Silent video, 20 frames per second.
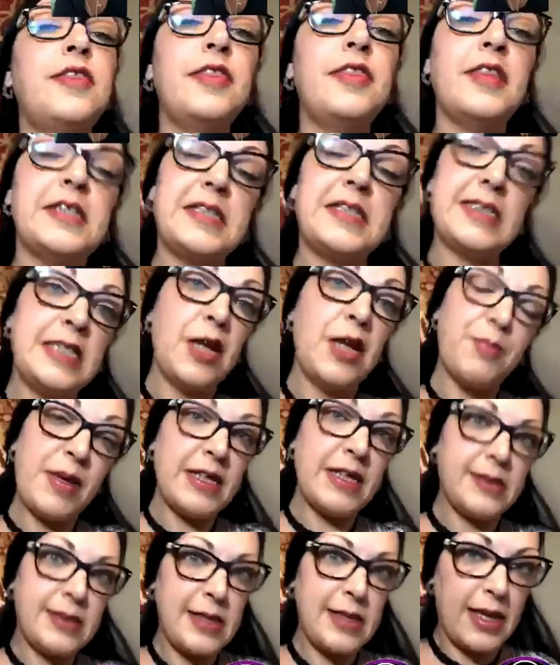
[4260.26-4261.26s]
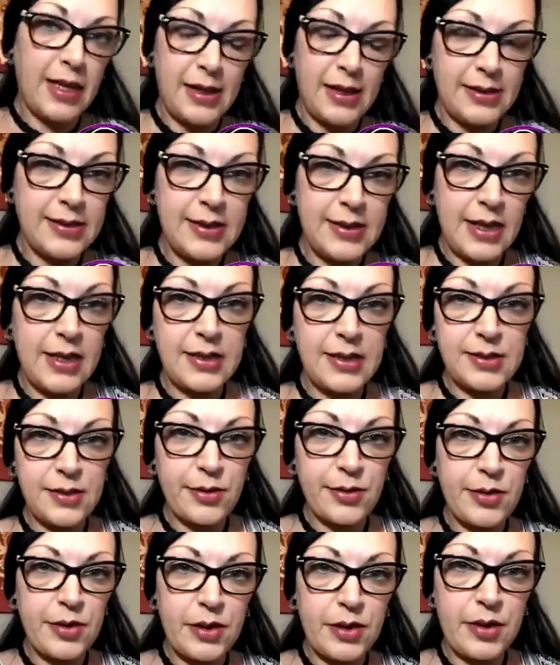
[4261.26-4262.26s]
snippets that he sees
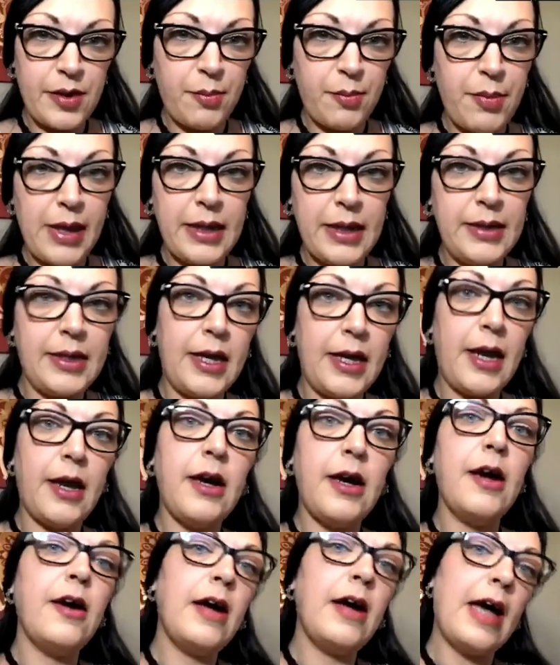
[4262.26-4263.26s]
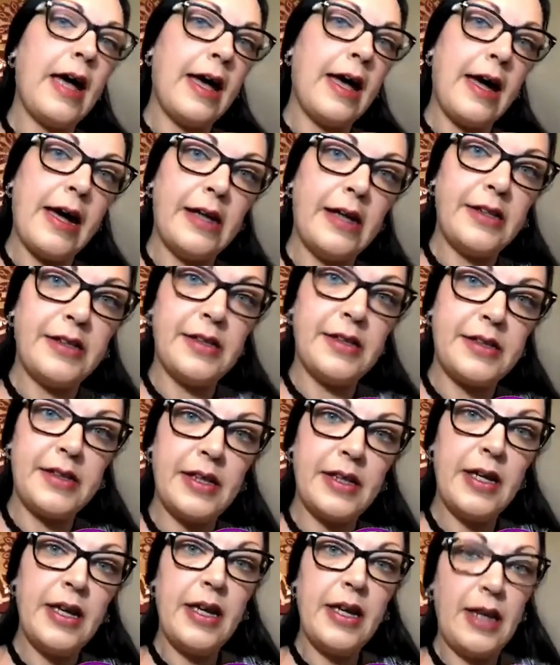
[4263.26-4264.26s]
on the media and
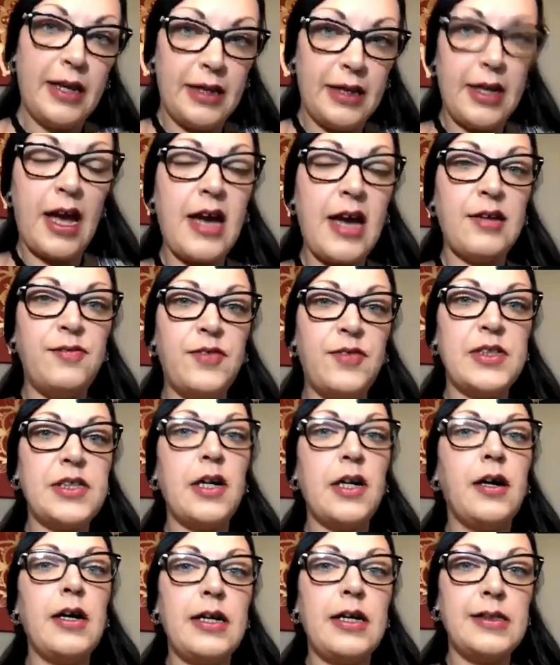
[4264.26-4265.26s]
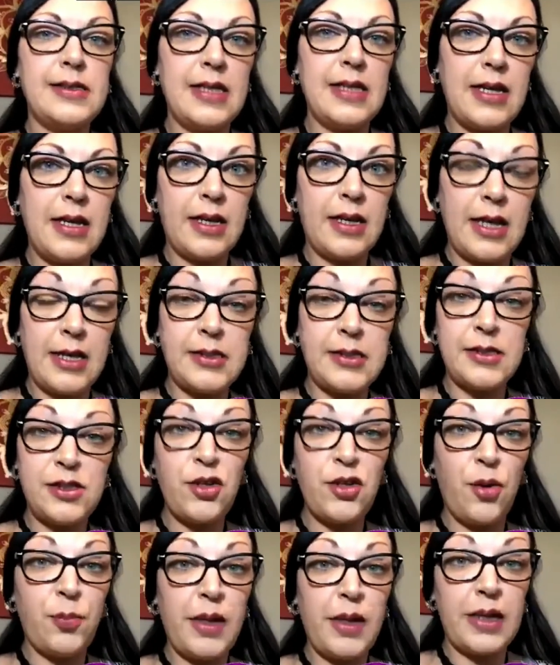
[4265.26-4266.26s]
in advertising. It's
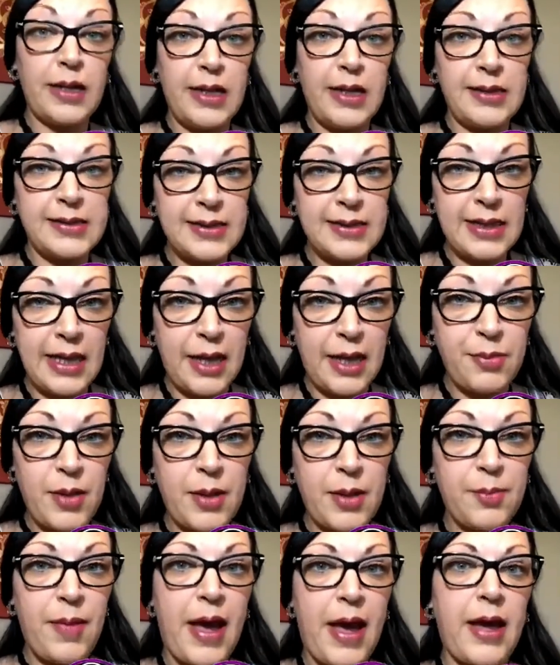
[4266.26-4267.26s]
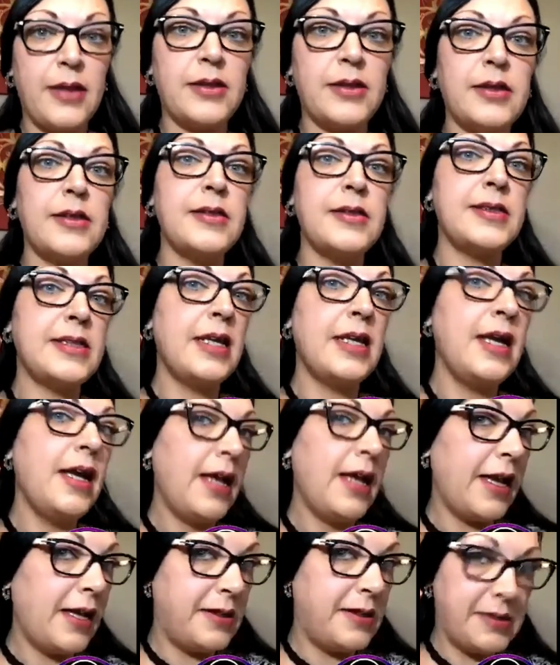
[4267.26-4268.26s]
stopping his sleeping patterns.
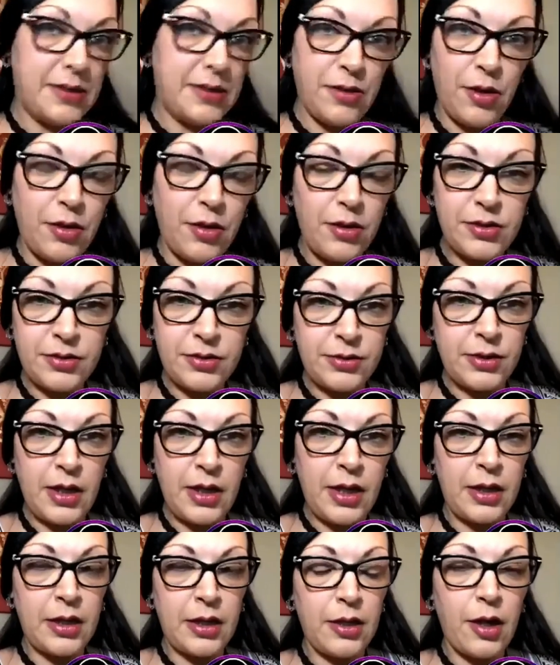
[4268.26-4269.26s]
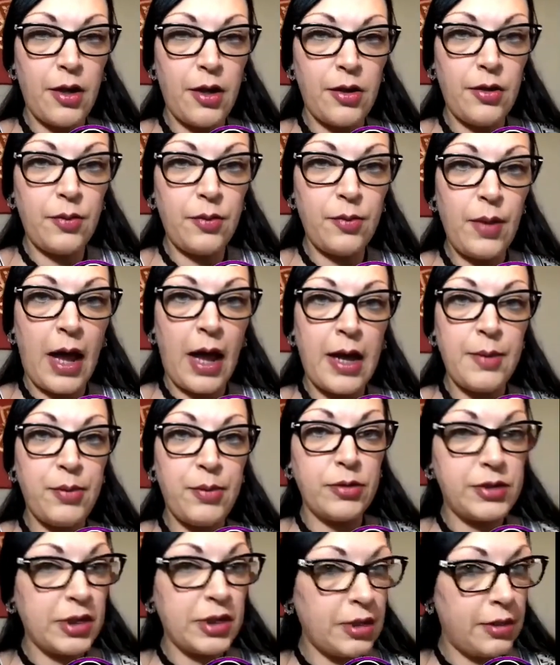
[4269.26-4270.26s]
He's not, you know, able
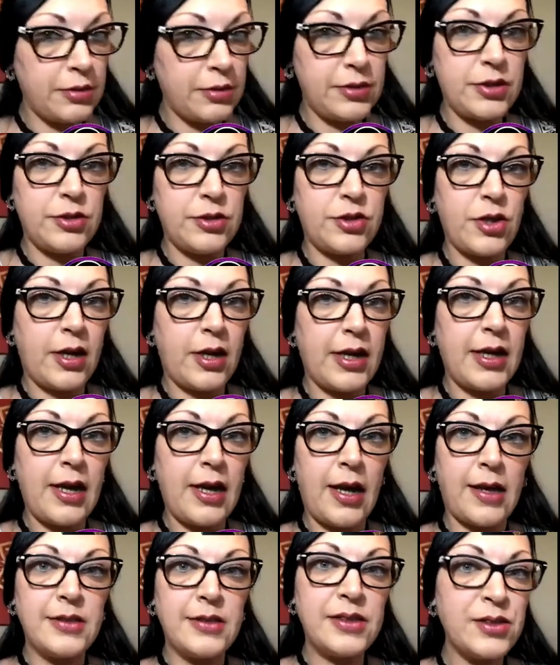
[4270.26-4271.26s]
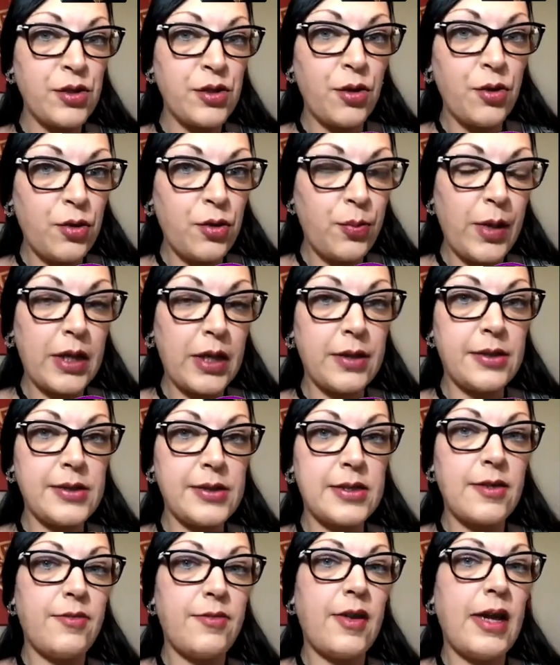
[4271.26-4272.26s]
to concentrate at school because
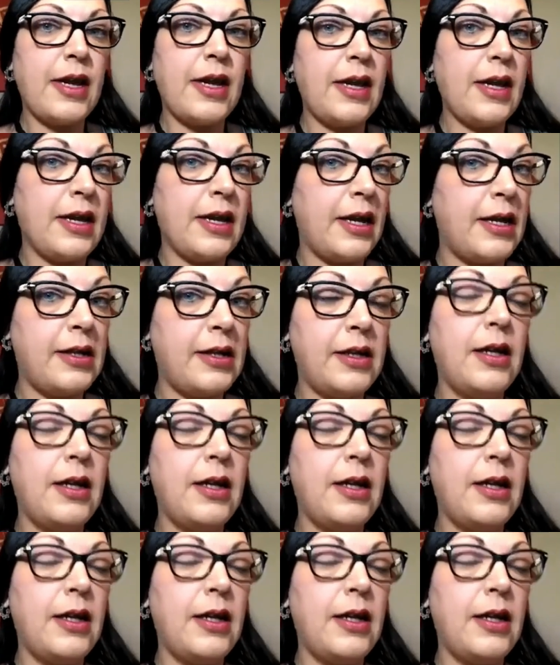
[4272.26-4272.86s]
of it. And,